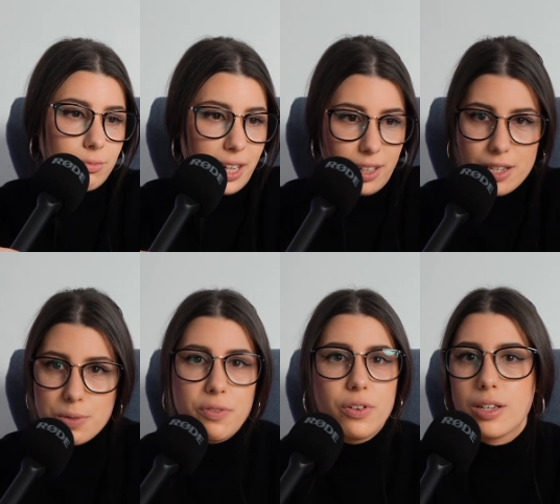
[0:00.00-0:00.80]
I guess
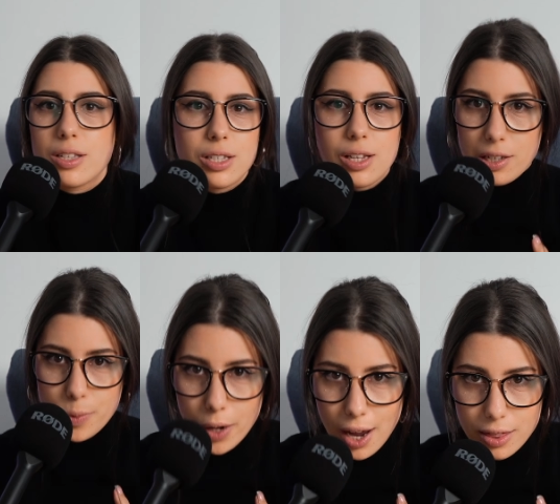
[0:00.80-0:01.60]
we've got to discuss
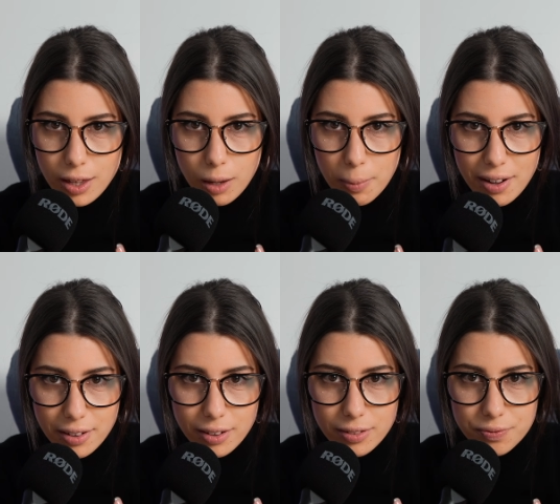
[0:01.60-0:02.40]
what I think about
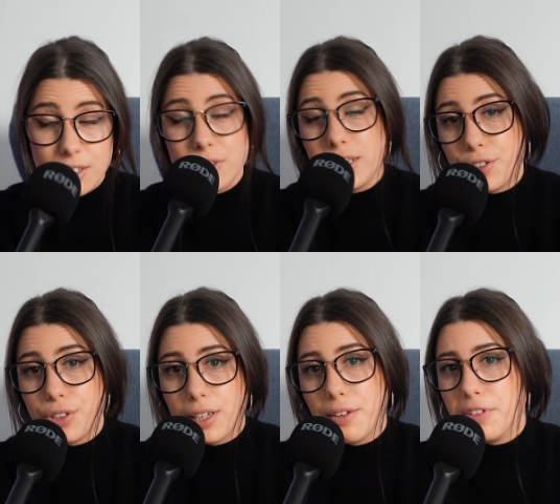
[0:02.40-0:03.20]
it. I really
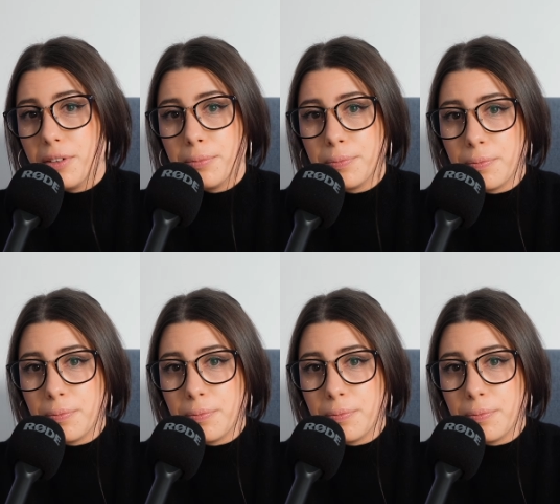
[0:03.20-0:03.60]
do love them.